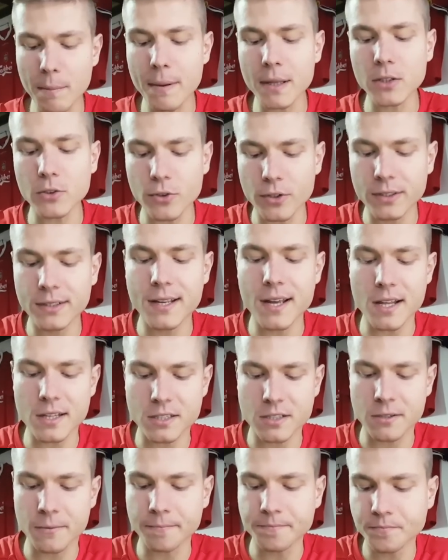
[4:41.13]
better it
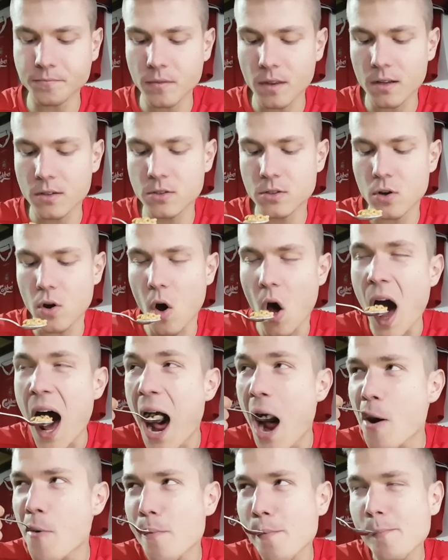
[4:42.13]
gets. So,
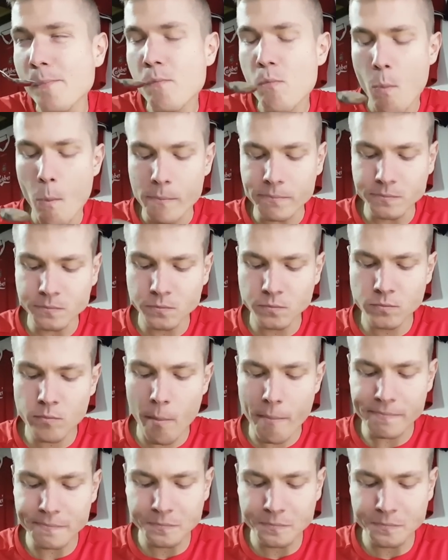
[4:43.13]
the